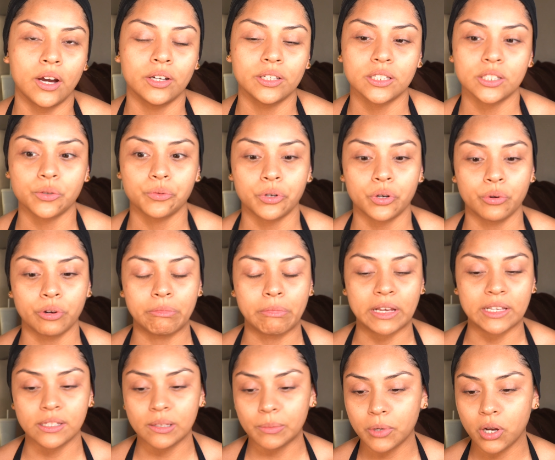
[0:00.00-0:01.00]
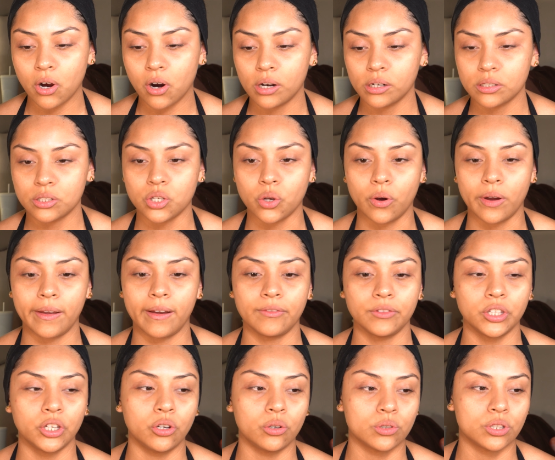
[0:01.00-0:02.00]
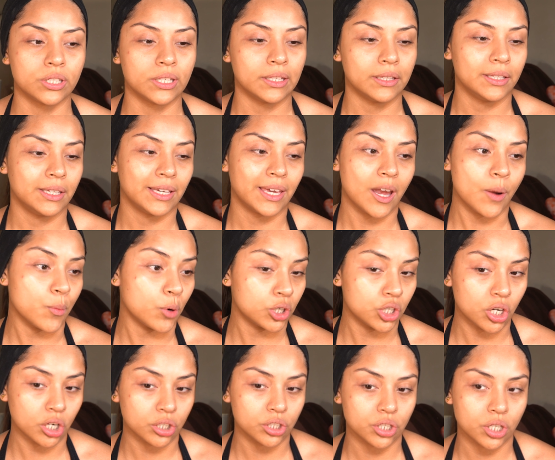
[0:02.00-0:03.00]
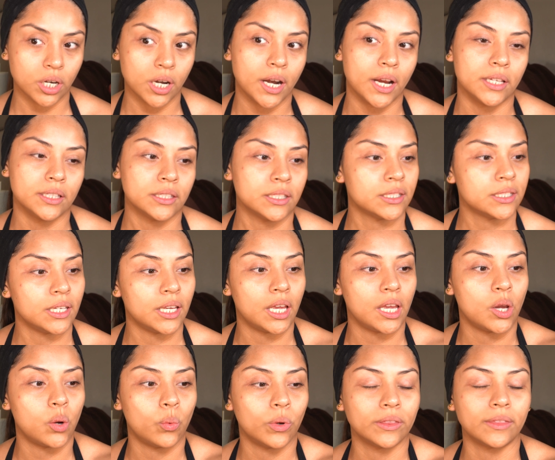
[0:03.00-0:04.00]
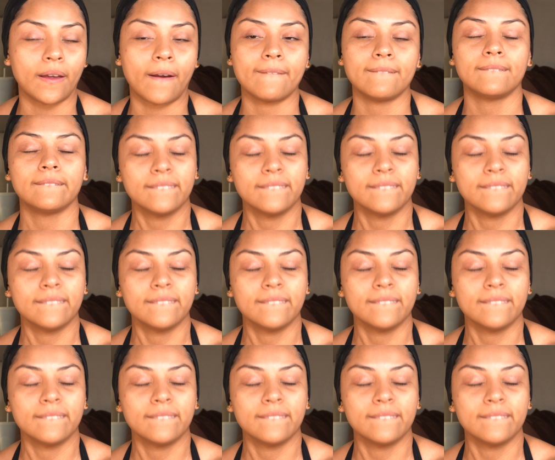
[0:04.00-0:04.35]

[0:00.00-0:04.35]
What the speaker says: It's not going to read my SIM card, so I have to go to the camera doctor and see what that